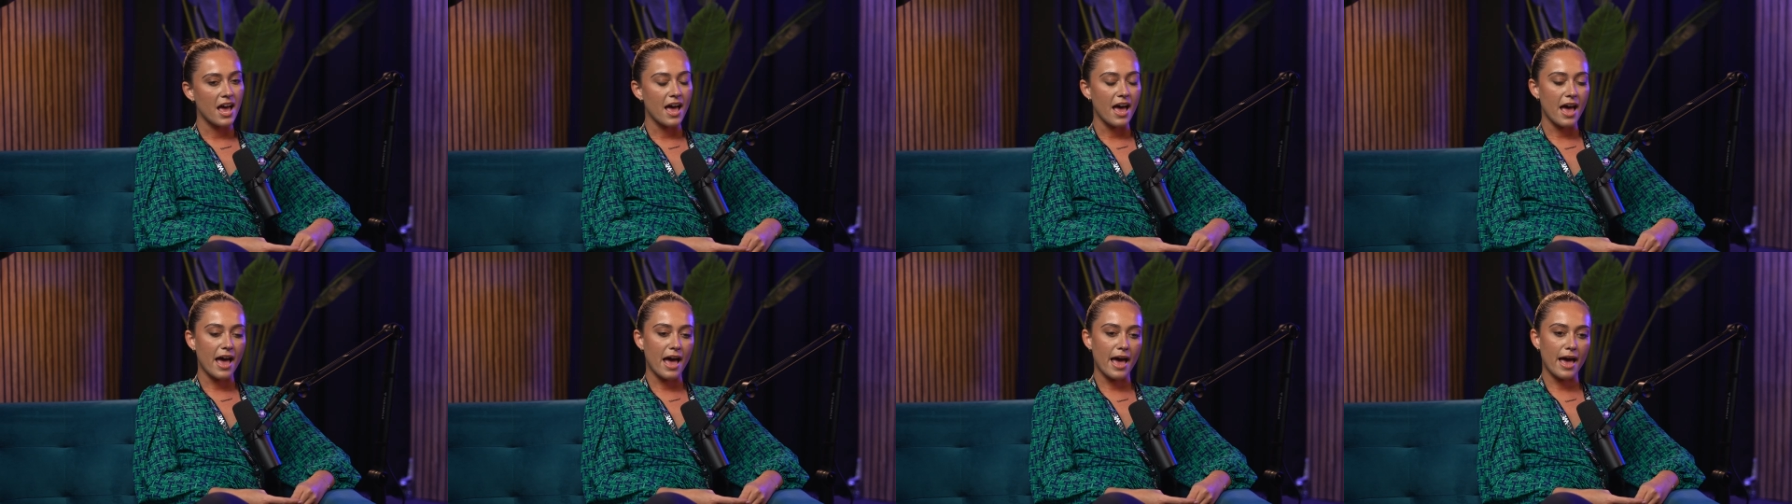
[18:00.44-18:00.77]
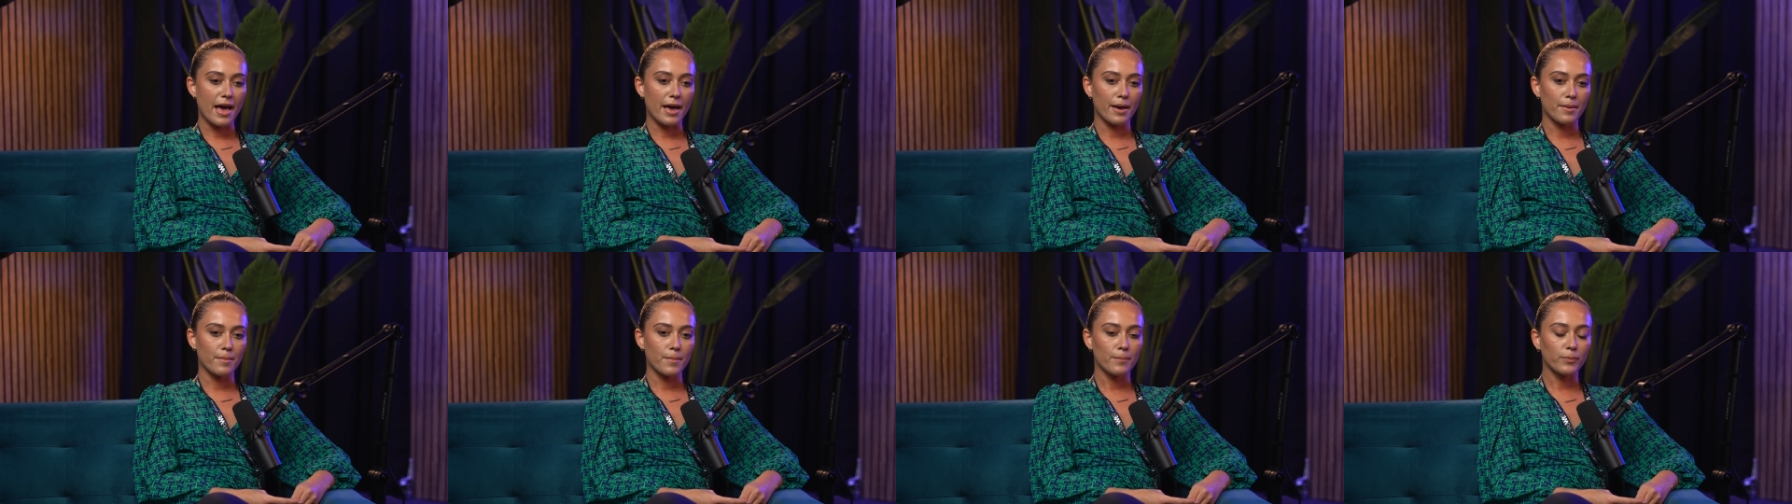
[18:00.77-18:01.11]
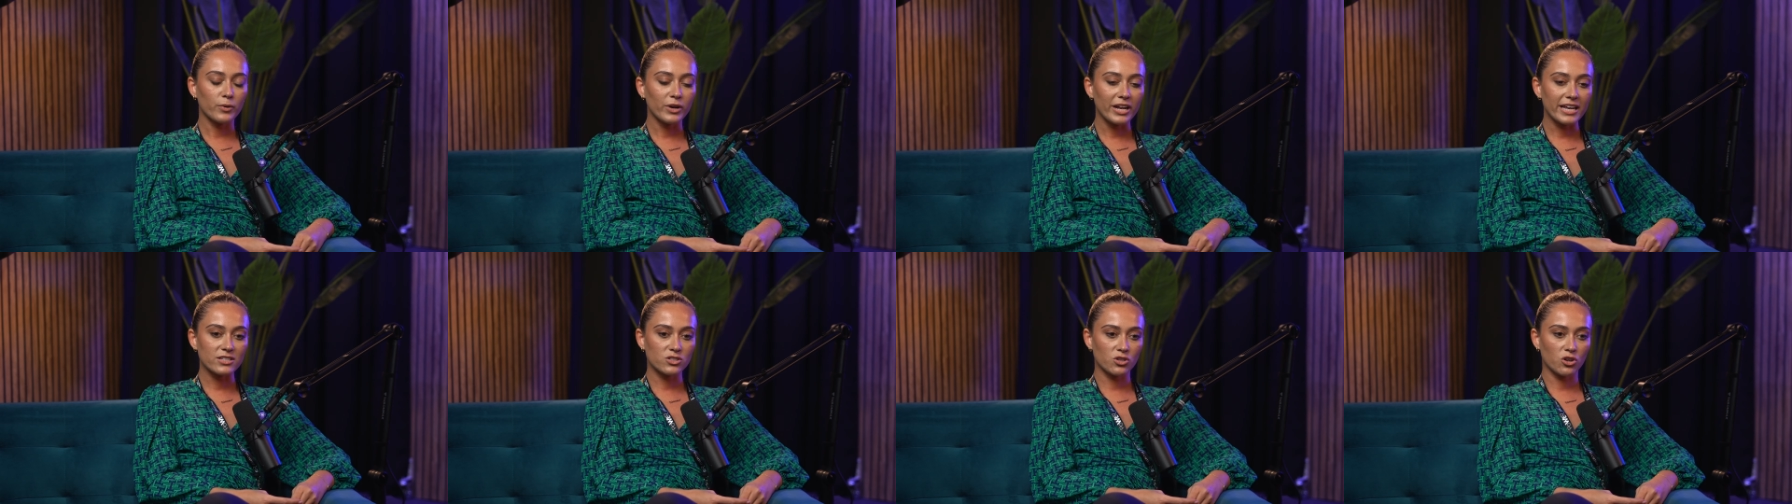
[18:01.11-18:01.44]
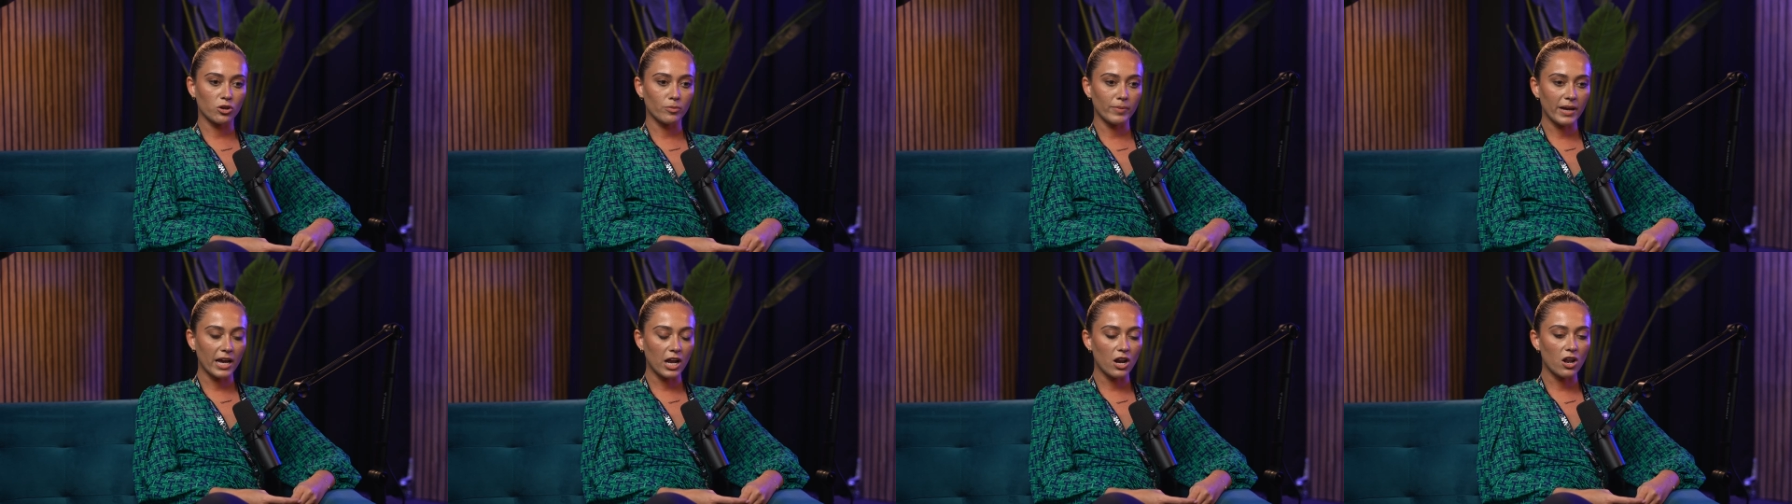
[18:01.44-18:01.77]
Um, but it
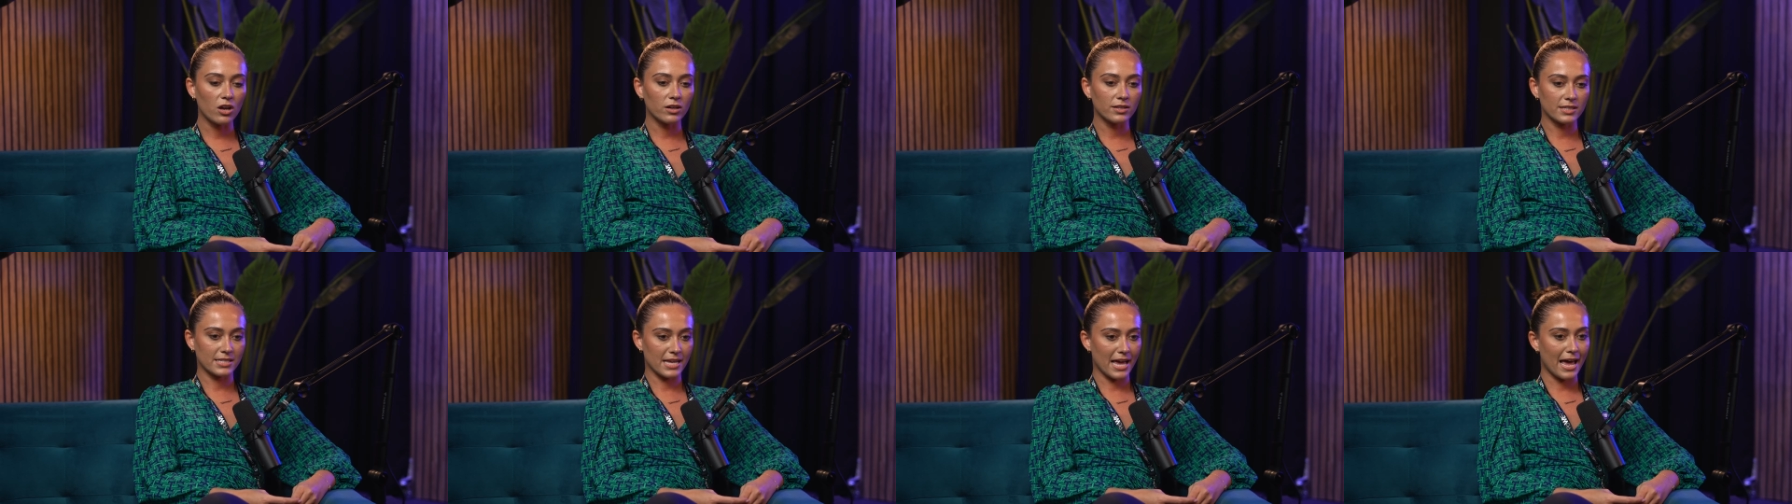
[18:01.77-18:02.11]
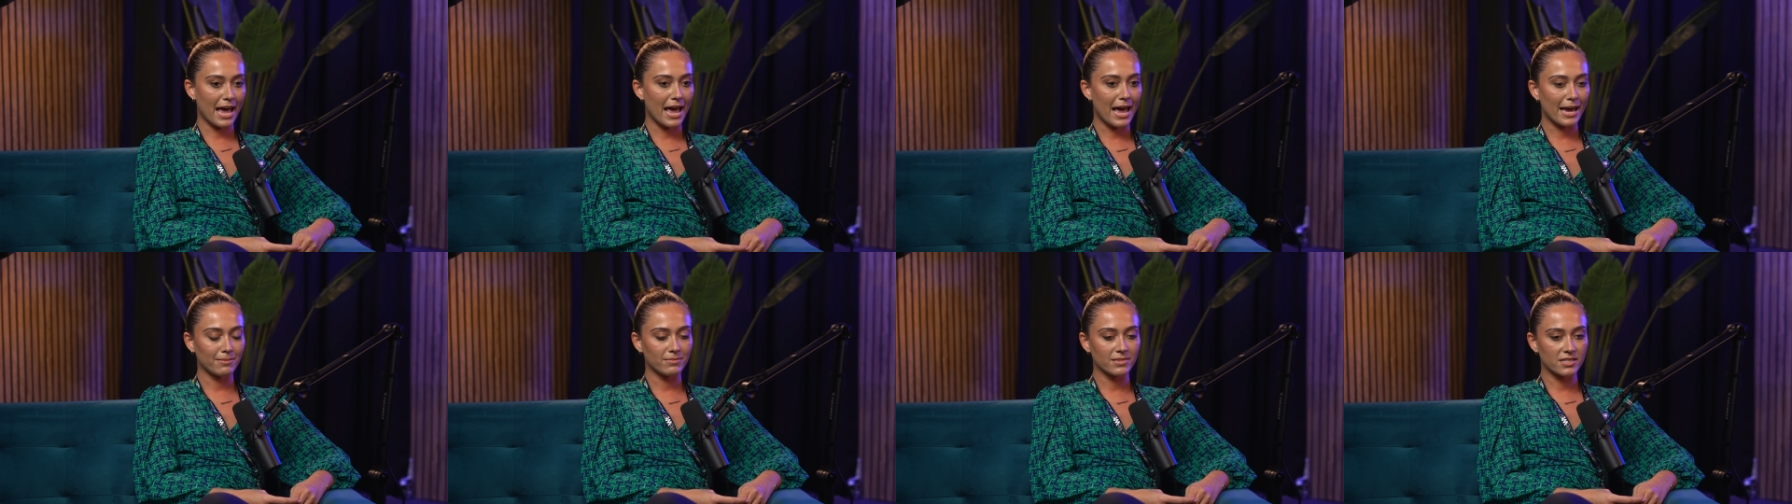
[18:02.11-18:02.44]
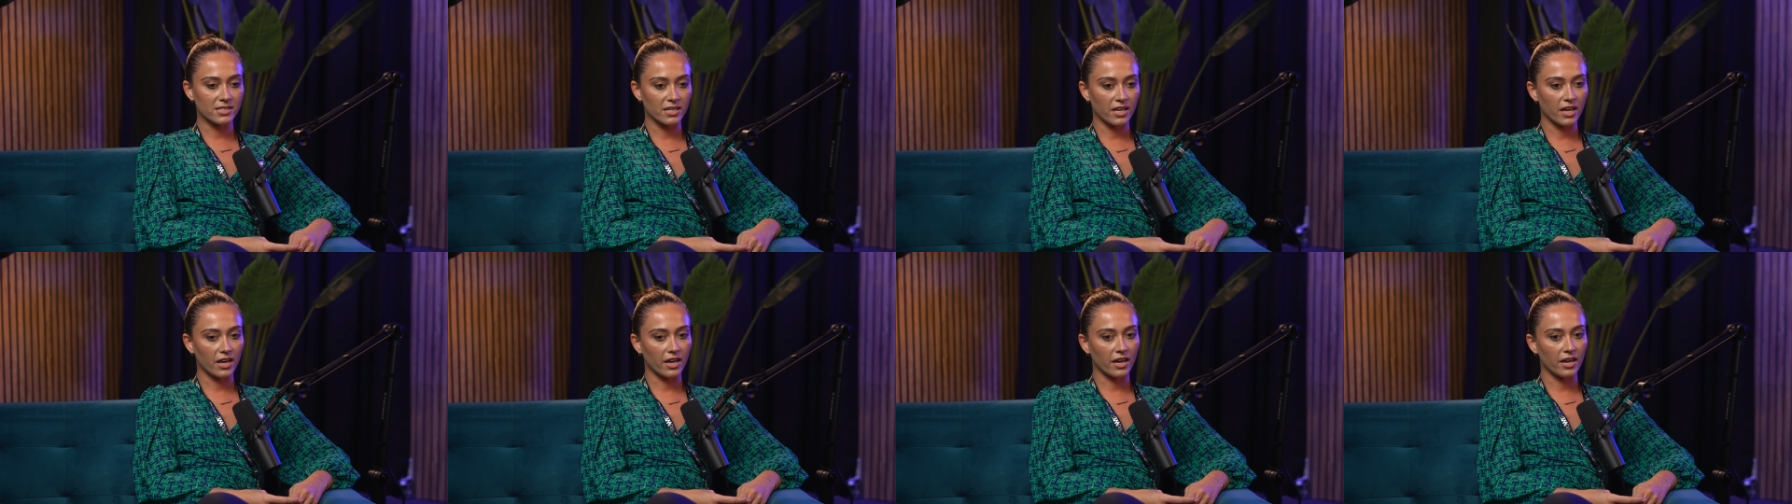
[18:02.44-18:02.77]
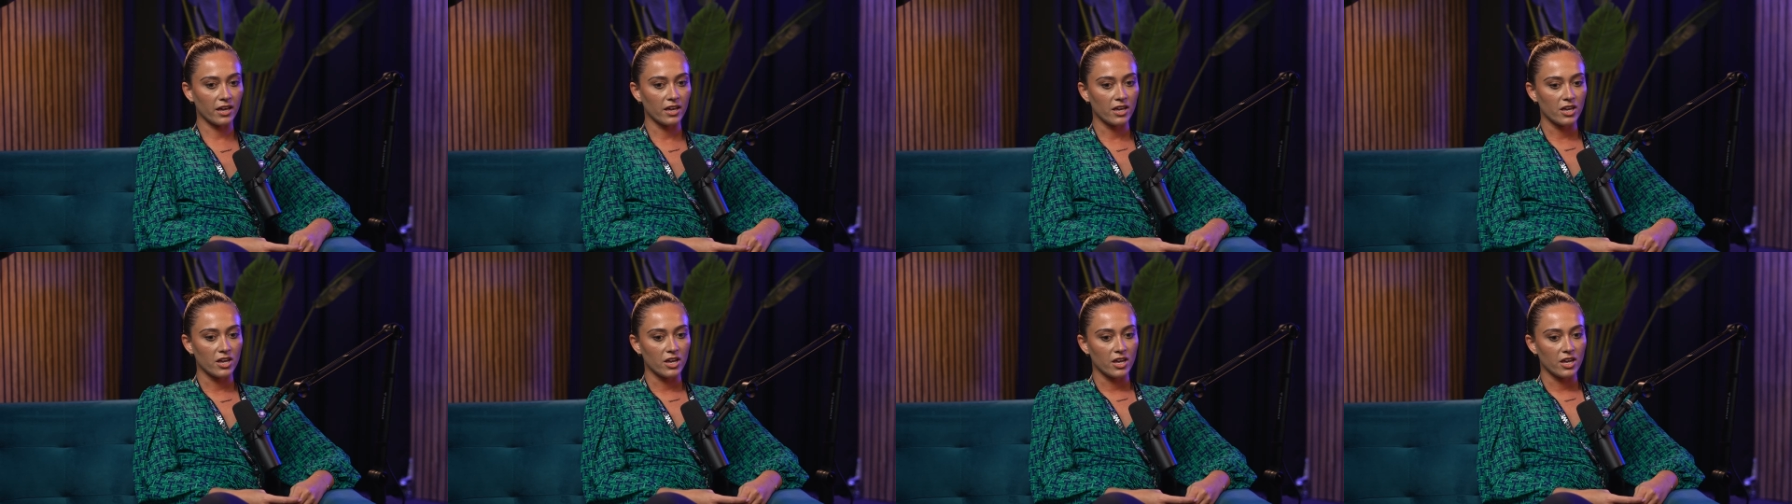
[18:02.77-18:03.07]
took me a long time to